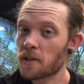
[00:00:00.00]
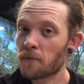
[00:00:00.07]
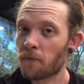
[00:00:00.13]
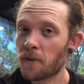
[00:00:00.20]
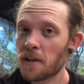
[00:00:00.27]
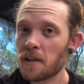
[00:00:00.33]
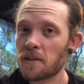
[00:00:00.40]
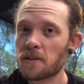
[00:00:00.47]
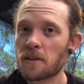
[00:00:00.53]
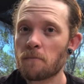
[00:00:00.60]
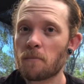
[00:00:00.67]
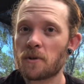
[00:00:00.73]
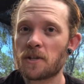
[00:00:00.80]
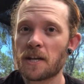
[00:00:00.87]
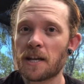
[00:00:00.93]
feeds in
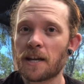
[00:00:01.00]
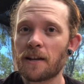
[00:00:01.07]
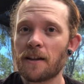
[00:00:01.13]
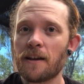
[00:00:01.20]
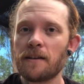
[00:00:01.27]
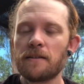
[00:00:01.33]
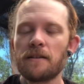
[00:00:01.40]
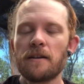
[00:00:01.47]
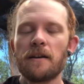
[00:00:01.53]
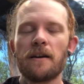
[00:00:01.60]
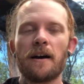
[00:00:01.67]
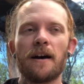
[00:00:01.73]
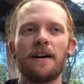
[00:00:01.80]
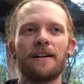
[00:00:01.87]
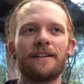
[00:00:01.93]
particular.
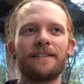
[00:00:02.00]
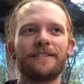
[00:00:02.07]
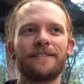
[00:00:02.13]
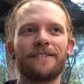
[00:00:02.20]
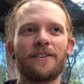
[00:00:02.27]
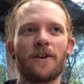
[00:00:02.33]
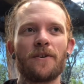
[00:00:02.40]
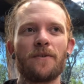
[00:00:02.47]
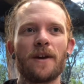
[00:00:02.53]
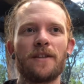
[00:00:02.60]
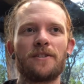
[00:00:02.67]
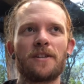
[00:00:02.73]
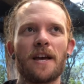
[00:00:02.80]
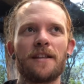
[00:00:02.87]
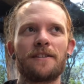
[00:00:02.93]

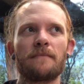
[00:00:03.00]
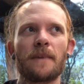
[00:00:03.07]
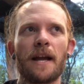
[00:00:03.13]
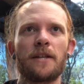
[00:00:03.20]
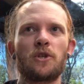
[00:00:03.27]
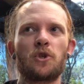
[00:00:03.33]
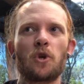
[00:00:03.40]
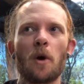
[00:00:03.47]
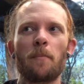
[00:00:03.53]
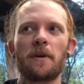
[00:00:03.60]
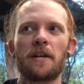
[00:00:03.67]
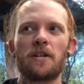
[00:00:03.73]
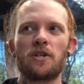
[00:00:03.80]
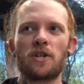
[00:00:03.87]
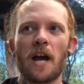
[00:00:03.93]
It's
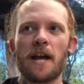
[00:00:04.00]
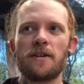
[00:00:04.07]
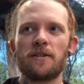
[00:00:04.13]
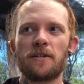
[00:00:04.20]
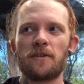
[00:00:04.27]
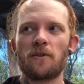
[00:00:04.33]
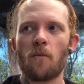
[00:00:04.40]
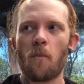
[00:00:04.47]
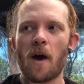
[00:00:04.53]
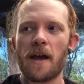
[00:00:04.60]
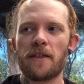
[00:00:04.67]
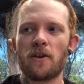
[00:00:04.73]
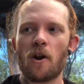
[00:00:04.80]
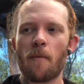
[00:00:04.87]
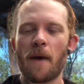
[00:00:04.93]
chopping and changing the way
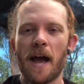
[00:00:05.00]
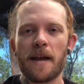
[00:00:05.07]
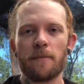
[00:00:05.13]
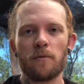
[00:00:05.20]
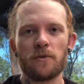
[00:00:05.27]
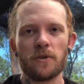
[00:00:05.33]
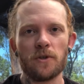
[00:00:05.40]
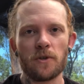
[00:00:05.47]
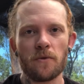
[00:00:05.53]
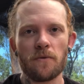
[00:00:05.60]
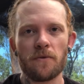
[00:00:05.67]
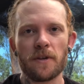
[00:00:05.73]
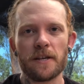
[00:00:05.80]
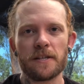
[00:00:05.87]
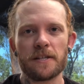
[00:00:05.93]
that I'm able to do
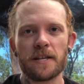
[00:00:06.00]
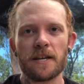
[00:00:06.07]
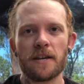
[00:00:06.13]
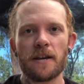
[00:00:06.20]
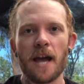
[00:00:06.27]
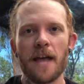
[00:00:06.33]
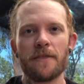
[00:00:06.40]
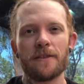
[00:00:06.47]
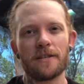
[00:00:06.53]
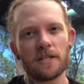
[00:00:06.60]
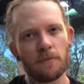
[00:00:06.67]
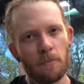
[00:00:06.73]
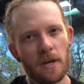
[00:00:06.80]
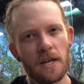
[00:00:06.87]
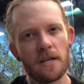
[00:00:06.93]
things here and the
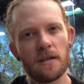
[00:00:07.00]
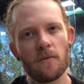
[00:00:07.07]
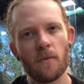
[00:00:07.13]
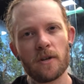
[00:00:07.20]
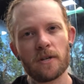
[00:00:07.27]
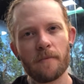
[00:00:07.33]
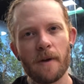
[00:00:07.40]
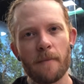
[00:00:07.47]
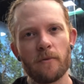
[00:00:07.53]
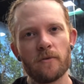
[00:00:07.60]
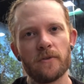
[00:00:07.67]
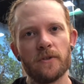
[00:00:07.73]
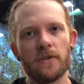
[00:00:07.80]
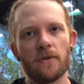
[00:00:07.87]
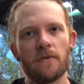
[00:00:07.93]
speed in which I'm able
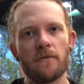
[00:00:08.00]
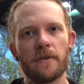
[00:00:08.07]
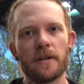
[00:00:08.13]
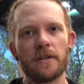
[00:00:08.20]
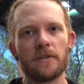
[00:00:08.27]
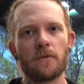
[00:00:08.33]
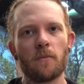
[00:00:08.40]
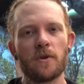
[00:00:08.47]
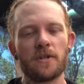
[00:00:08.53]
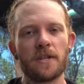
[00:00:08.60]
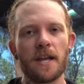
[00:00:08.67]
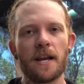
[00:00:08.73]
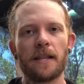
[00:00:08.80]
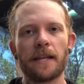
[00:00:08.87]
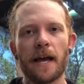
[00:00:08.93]
to do things, which
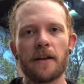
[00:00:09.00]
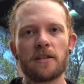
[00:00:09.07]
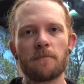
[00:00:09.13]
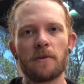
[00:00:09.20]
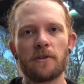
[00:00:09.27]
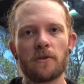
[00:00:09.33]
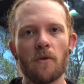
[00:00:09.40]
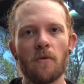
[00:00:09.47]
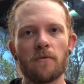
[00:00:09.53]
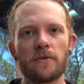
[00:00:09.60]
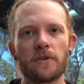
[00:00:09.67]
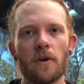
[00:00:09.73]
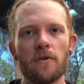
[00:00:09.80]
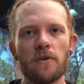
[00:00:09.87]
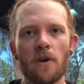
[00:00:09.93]
then allows me to
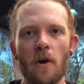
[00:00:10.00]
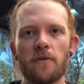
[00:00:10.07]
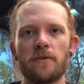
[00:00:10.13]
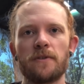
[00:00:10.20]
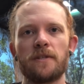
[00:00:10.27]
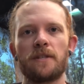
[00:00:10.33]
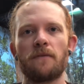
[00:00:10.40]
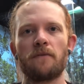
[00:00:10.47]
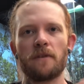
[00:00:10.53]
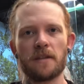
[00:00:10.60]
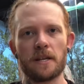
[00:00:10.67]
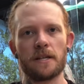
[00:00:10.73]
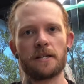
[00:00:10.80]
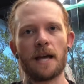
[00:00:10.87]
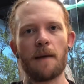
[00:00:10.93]
also notice different
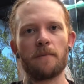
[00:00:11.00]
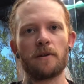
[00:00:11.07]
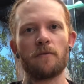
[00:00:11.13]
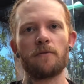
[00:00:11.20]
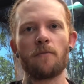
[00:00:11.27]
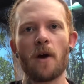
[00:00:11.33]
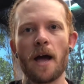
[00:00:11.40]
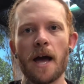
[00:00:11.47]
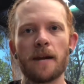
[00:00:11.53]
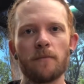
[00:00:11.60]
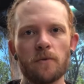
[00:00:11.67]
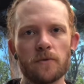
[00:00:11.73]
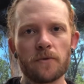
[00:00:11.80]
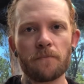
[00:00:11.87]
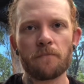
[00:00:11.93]
things happening with my
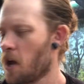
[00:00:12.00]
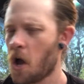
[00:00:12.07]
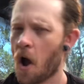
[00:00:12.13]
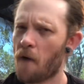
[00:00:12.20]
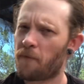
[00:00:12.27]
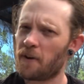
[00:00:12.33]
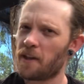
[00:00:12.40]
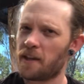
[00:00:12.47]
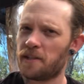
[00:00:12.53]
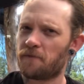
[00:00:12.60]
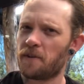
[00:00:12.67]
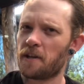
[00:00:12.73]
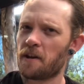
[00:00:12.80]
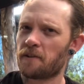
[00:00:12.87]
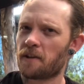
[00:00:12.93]
animals. I feel like this
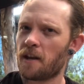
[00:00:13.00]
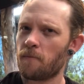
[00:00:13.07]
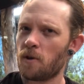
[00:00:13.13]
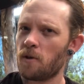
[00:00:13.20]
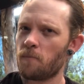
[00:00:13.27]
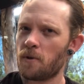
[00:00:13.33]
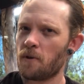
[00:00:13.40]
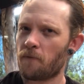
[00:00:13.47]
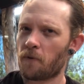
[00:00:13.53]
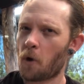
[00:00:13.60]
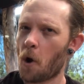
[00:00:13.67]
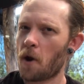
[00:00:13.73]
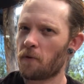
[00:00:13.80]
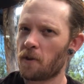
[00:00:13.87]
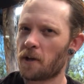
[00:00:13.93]
video is going to be a bit of a
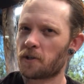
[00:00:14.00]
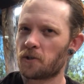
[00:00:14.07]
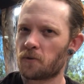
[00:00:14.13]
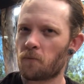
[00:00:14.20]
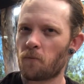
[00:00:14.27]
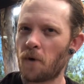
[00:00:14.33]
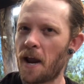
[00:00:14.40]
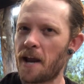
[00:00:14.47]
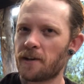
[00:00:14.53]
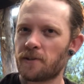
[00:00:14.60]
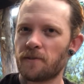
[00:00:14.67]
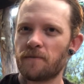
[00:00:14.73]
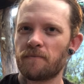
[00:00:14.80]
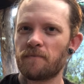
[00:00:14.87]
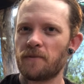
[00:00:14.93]
kind of like just rant
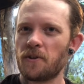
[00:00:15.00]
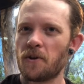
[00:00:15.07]
and,